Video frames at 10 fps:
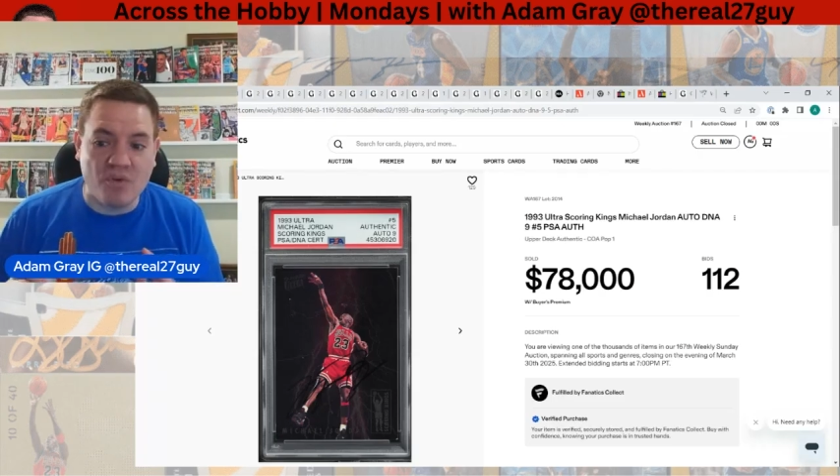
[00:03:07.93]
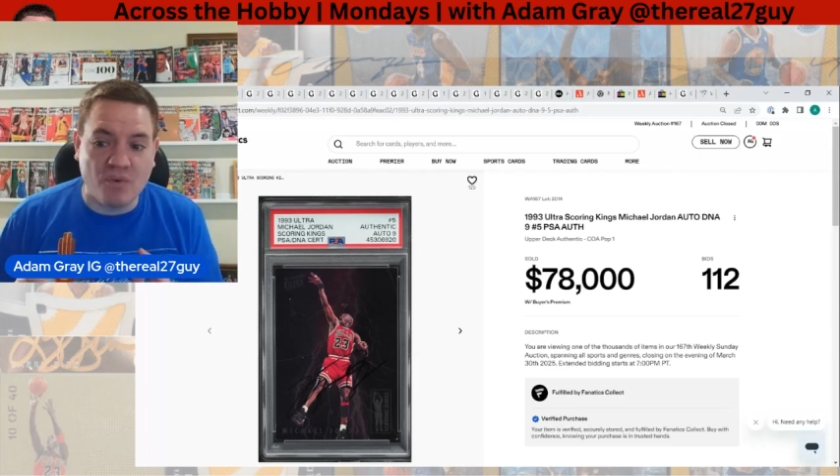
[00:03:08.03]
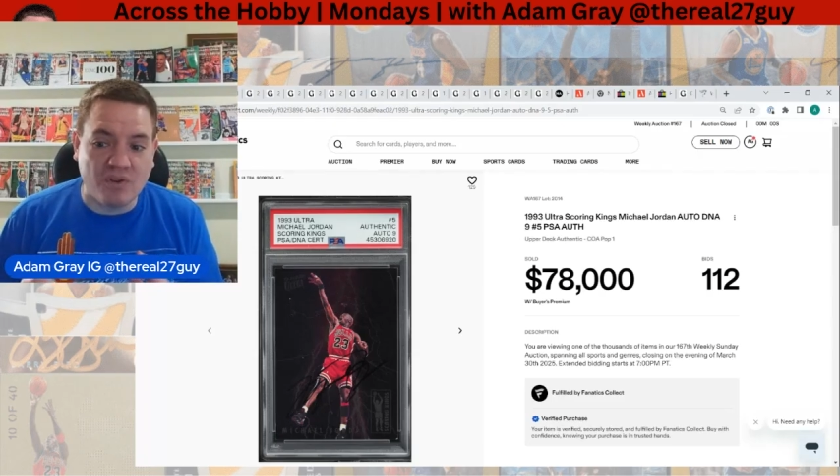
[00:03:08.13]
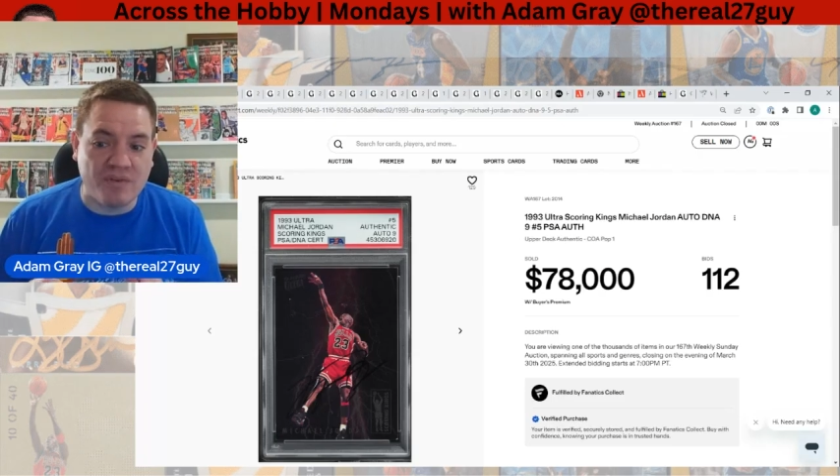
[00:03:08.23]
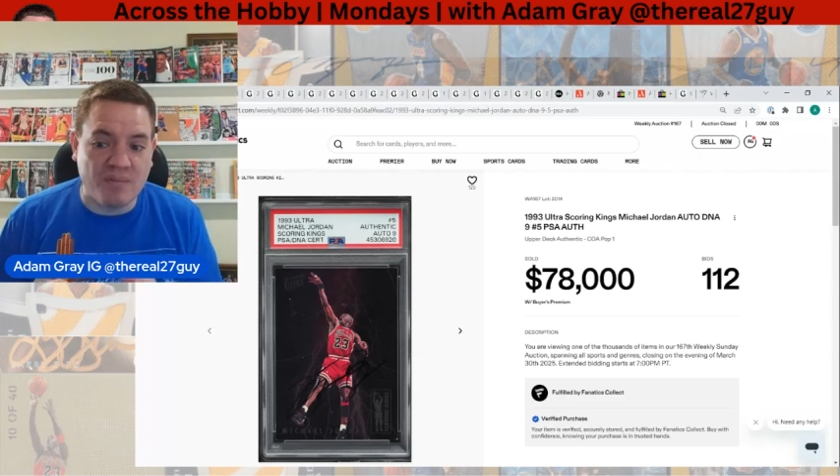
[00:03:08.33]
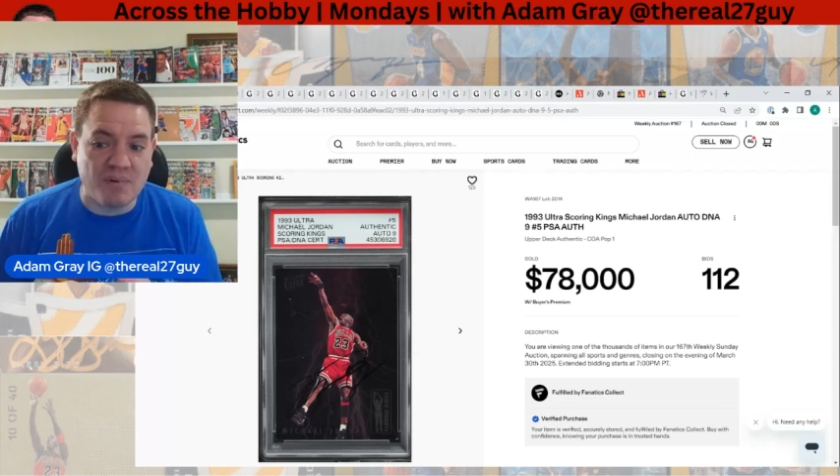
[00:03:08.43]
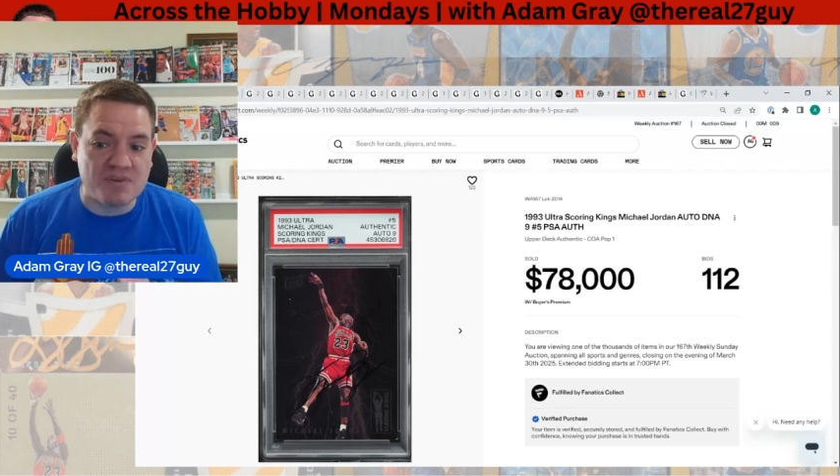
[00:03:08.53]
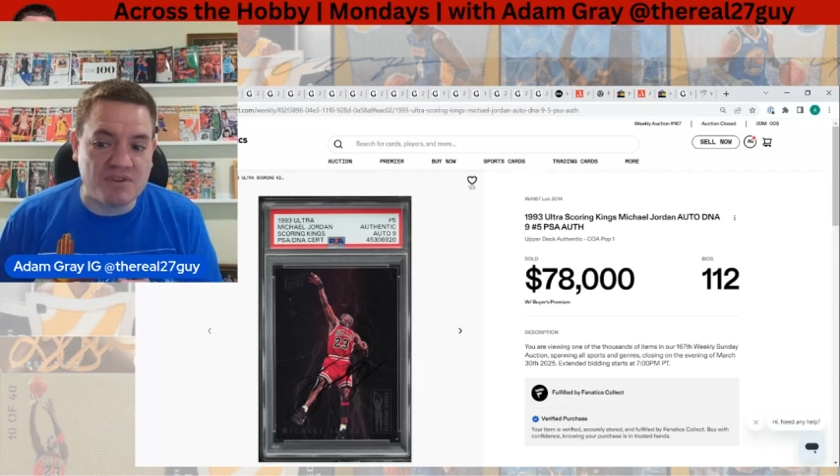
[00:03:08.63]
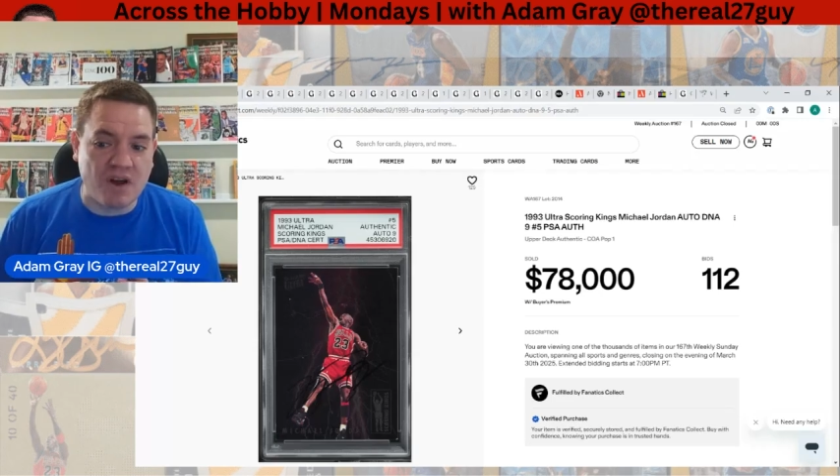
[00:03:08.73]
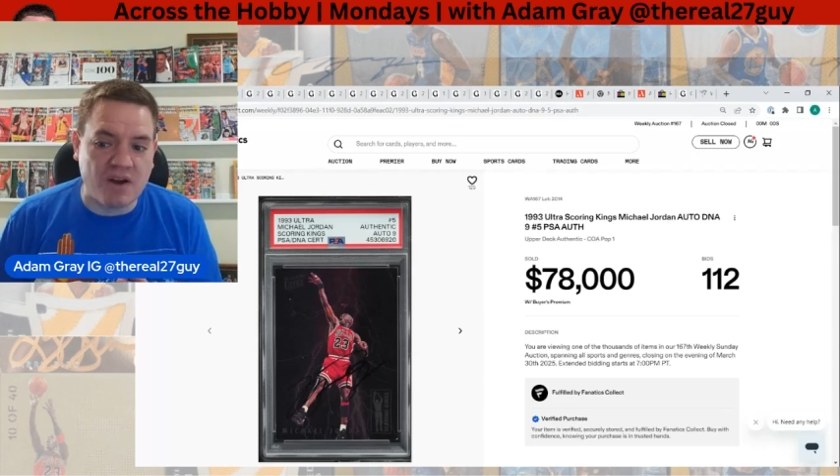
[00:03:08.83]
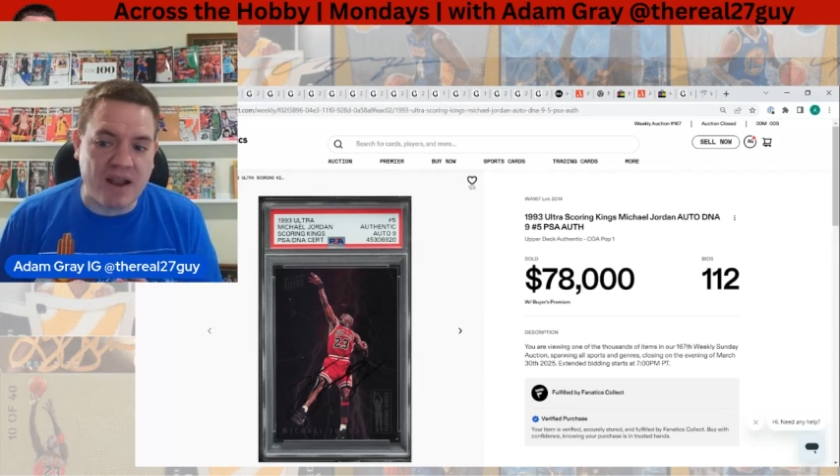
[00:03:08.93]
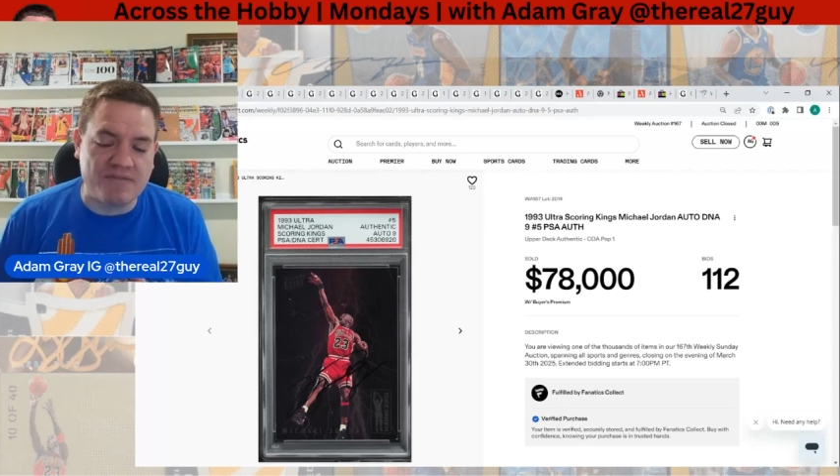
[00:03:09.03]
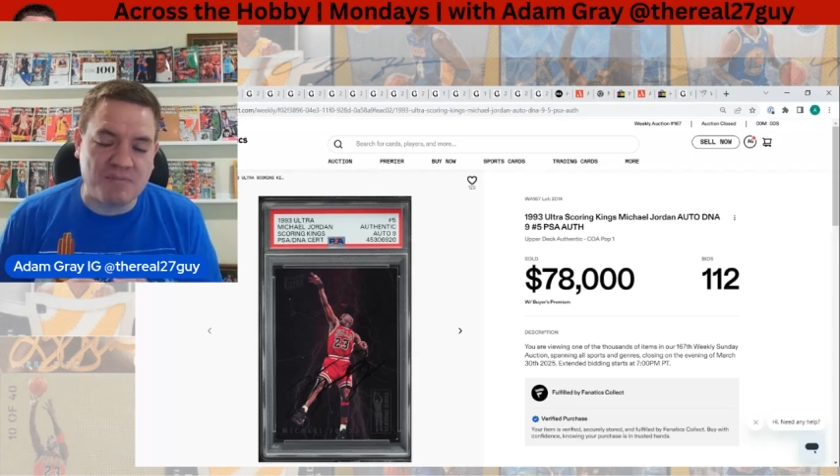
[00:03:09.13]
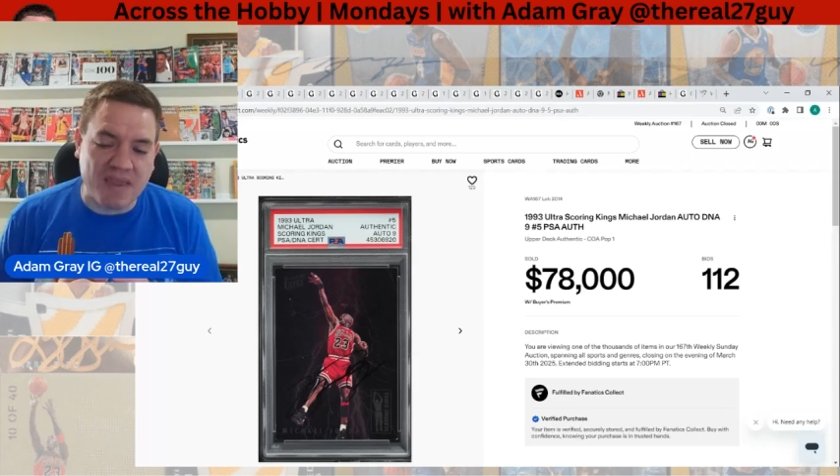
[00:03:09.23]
the world of in-person autographs,